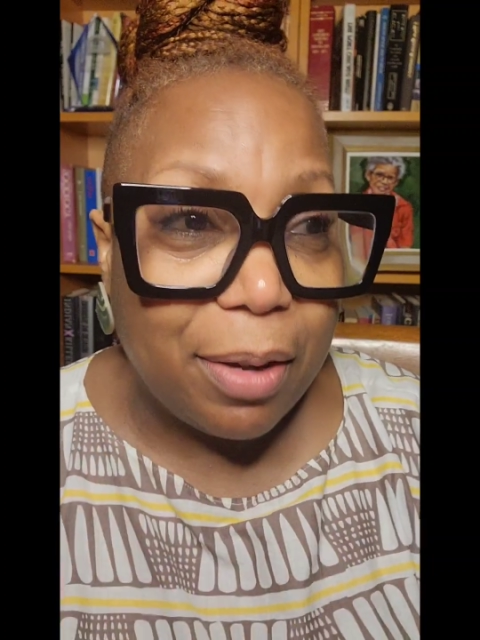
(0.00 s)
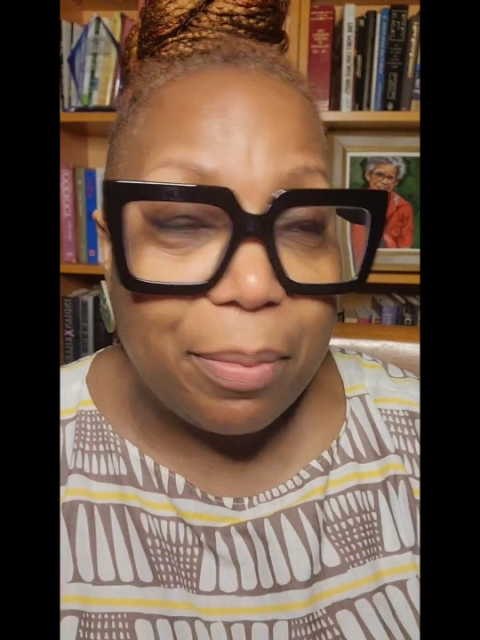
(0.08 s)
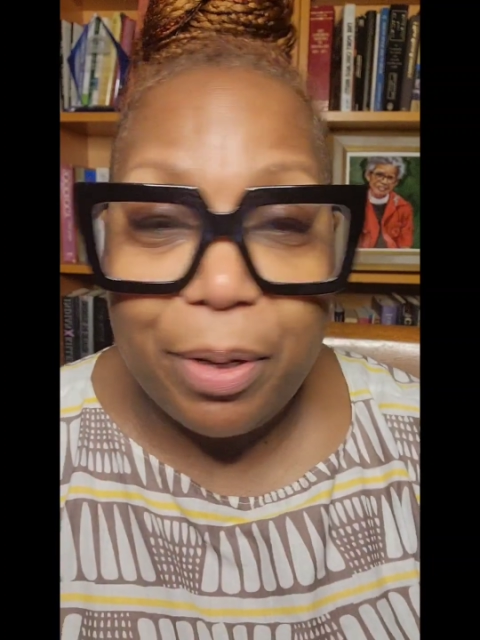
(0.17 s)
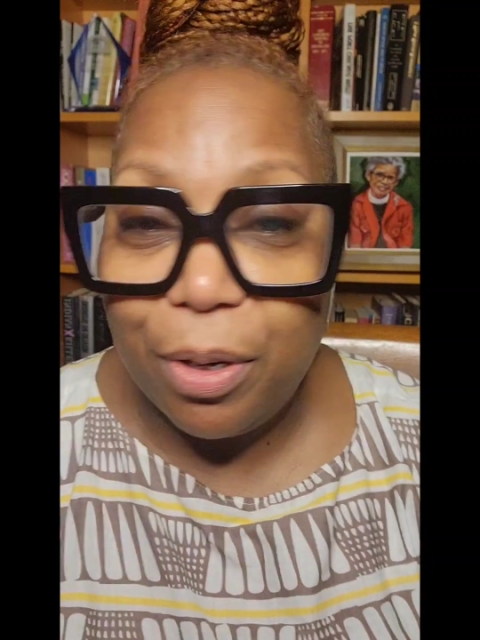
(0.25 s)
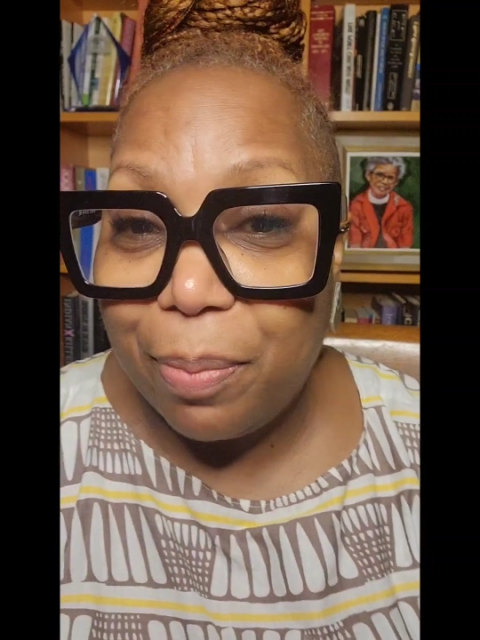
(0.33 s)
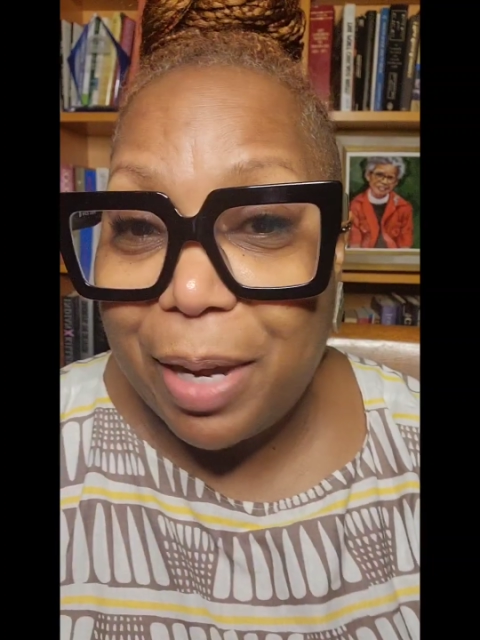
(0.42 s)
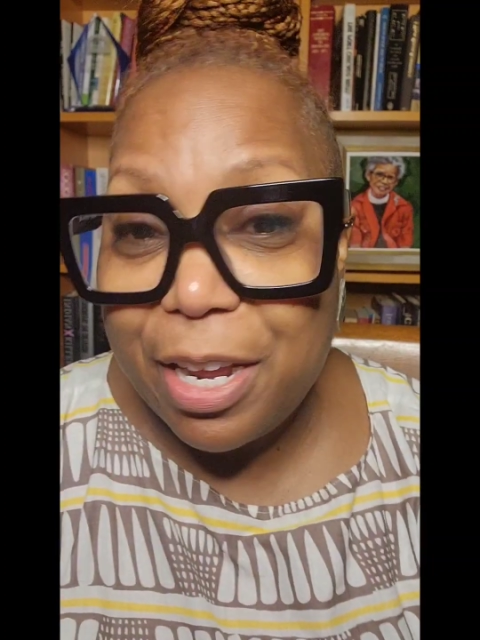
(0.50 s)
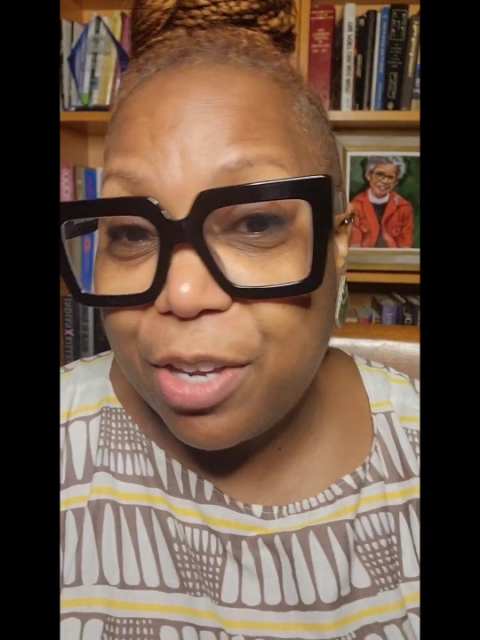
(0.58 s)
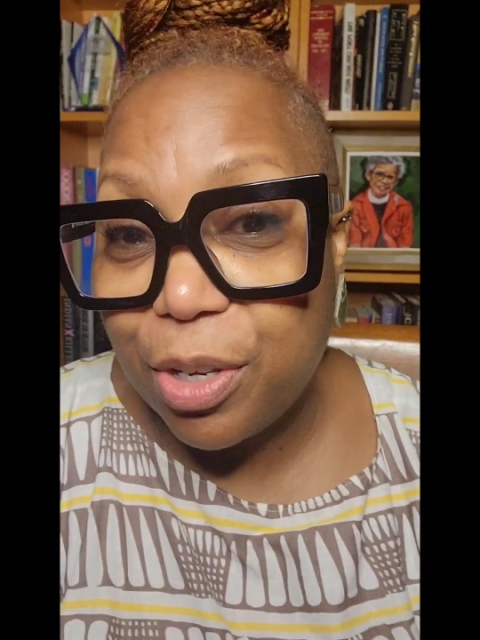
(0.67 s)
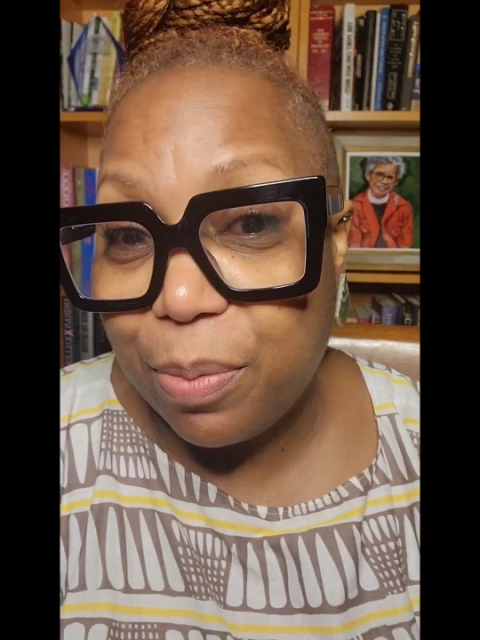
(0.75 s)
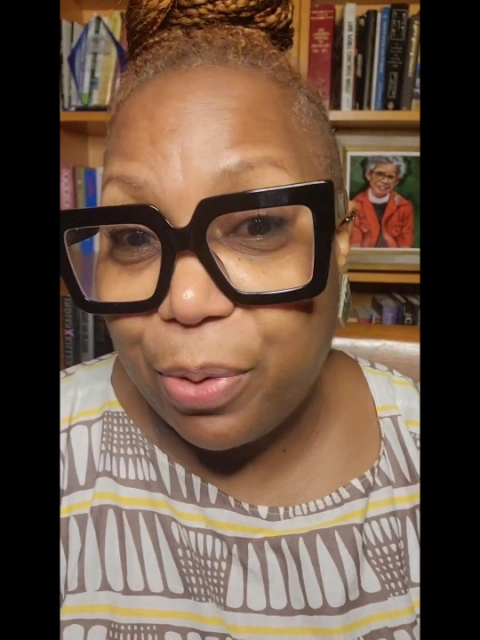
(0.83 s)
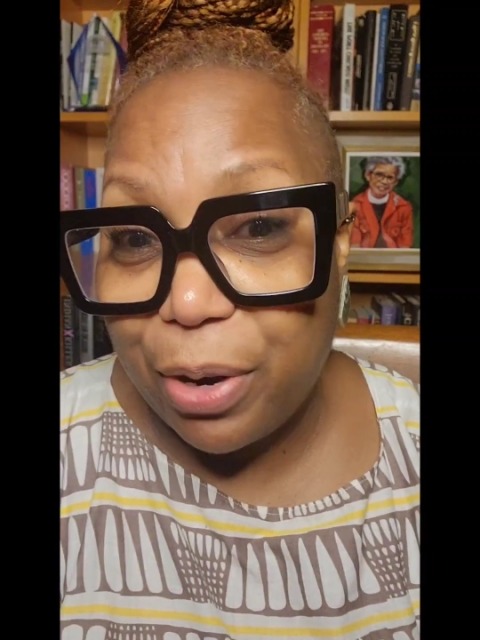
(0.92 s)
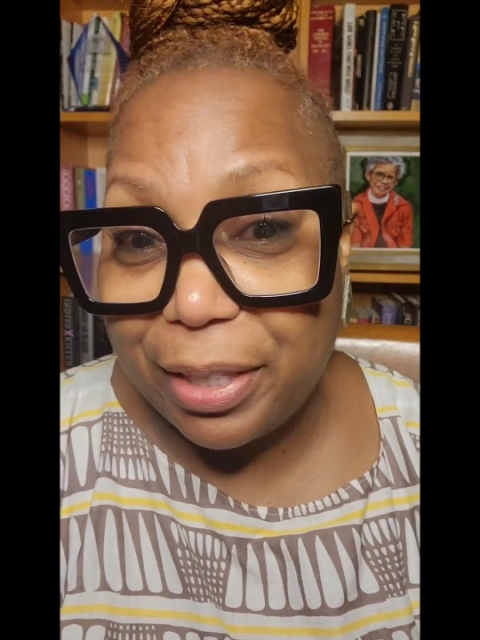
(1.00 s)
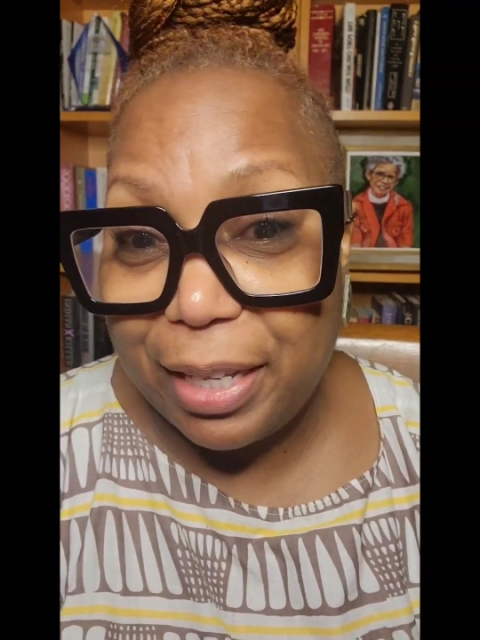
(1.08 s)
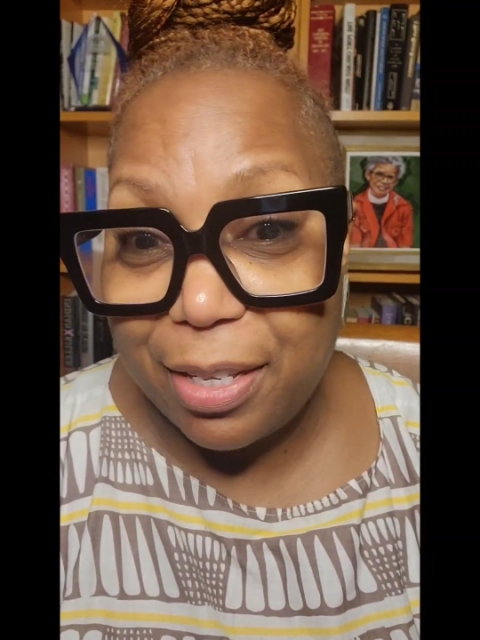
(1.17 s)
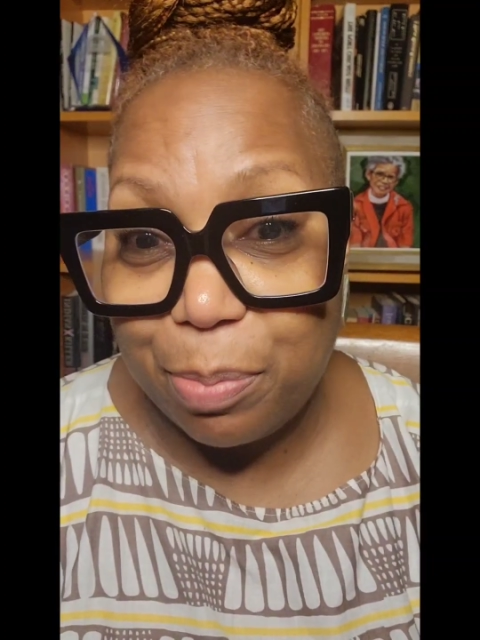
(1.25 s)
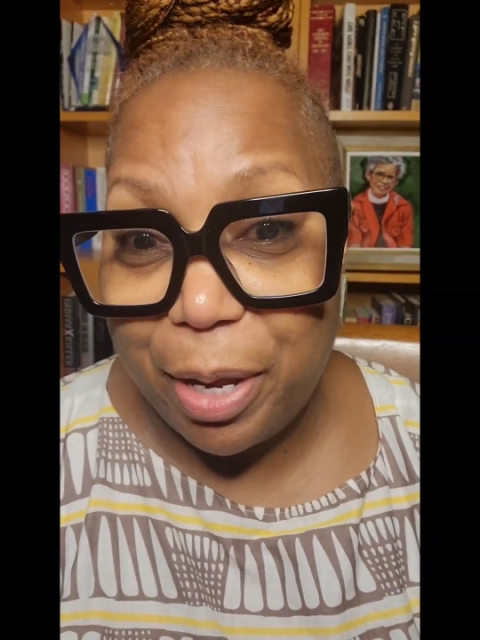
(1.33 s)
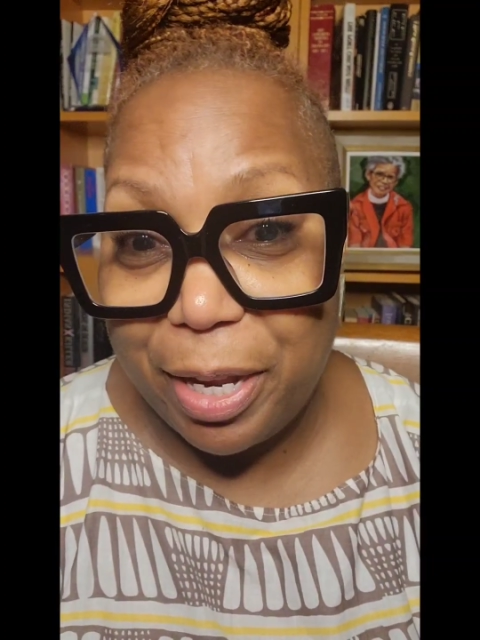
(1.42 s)
but nobody else could break
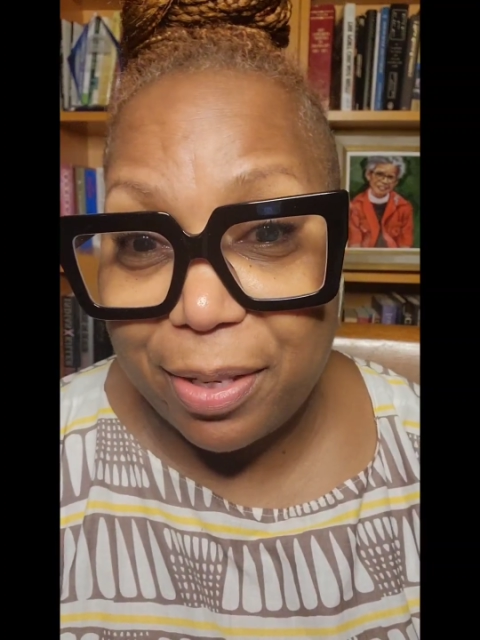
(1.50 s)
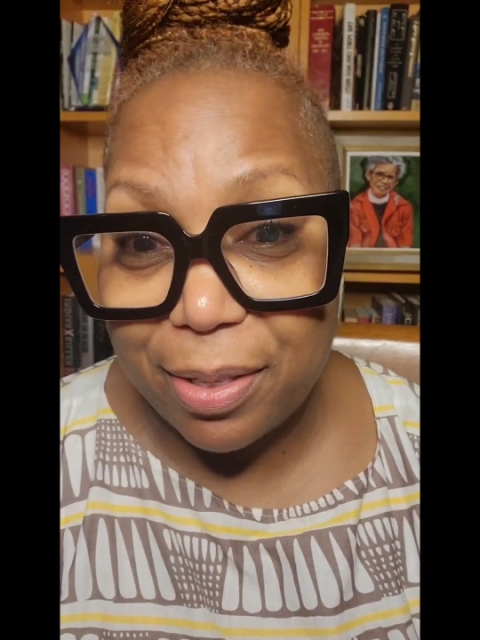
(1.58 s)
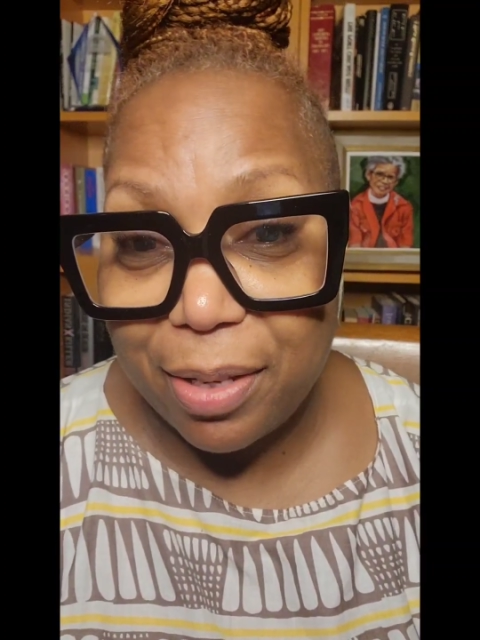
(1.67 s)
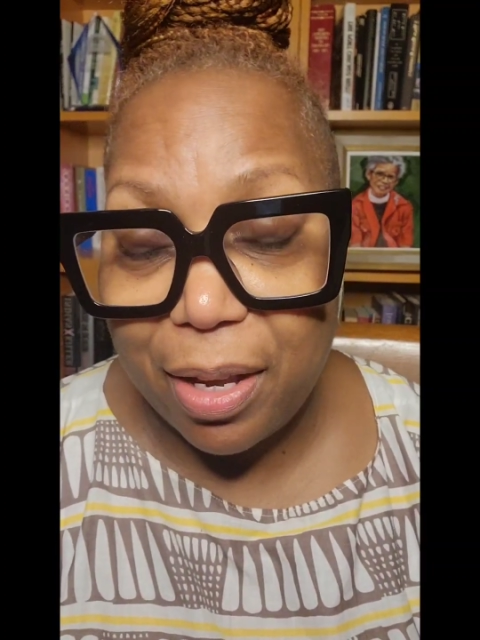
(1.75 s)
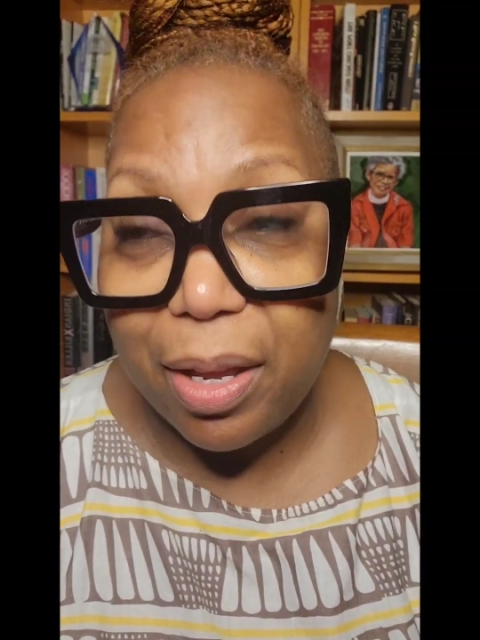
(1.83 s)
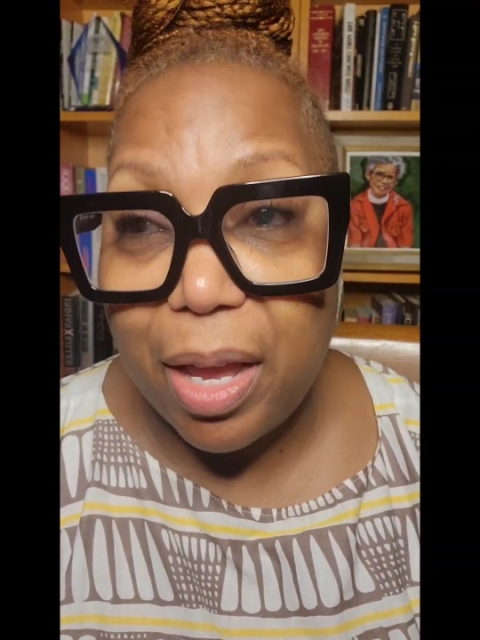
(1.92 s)
that space.